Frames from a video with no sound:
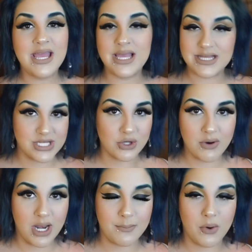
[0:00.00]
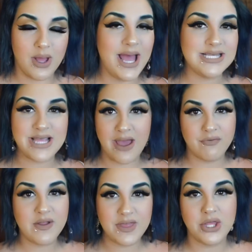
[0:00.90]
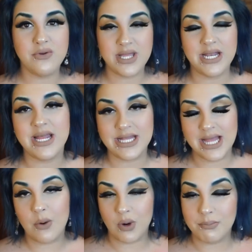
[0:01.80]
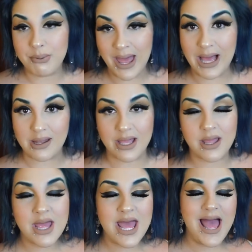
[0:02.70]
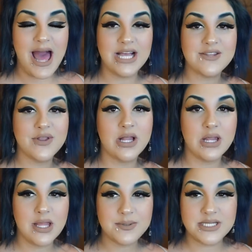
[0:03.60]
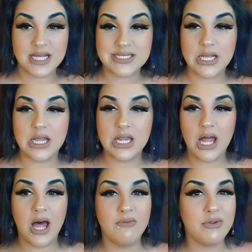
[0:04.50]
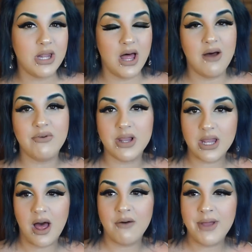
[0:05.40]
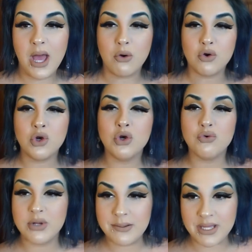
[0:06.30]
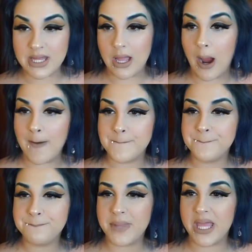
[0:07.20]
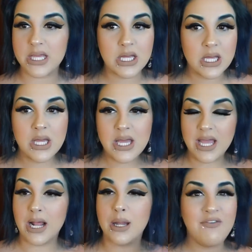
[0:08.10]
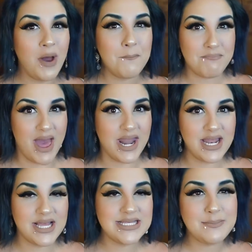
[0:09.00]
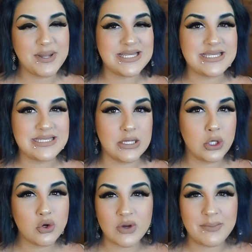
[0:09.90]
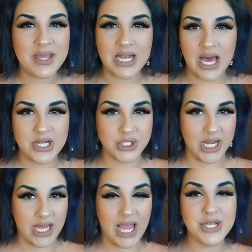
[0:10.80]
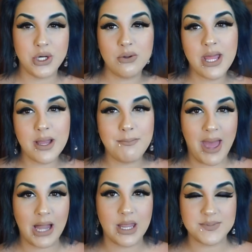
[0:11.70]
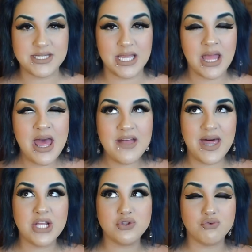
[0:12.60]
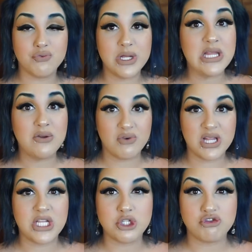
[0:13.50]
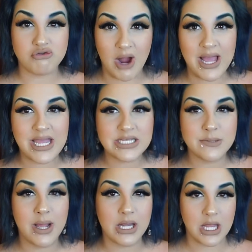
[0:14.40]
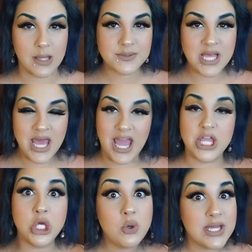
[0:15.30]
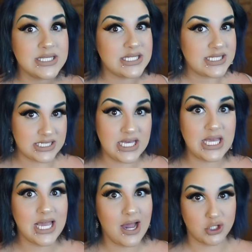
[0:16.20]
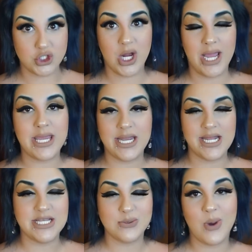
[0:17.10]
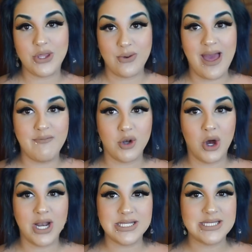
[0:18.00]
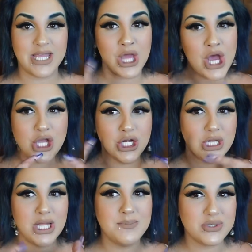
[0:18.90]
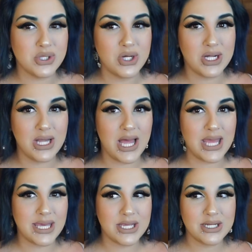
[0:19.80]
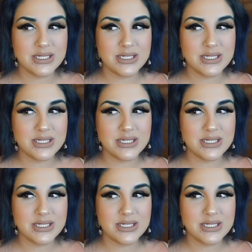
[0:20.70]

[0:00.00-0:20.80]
it's incredible. It has everything you need in that one palette. As for the lipsticks, love, love, love how creamy they are. Like, and I love how matte it is, but it's still creamy and hydrating. I don't like a matte lipstick that is really, really drying to my lips. And you can see how drying it is when you have it on. It's like your lips look like